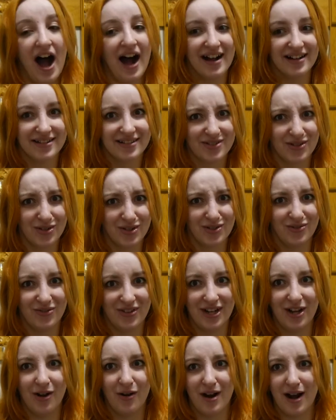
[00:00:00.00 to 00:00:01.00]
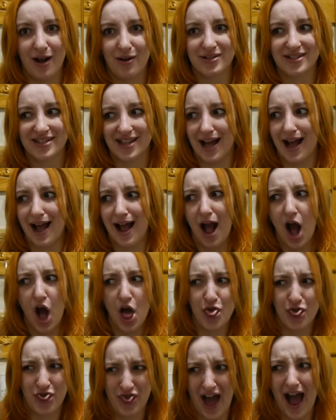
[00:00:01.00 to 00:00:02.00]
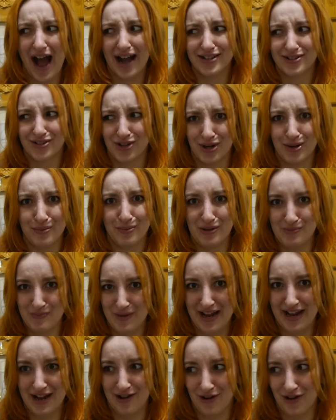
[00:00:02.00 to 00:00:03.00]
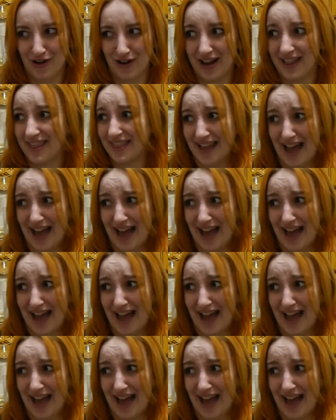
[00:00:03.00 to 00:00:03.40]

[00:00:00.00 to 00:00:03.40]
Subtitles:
I saw the video and I was like, that is gonna be me, hun.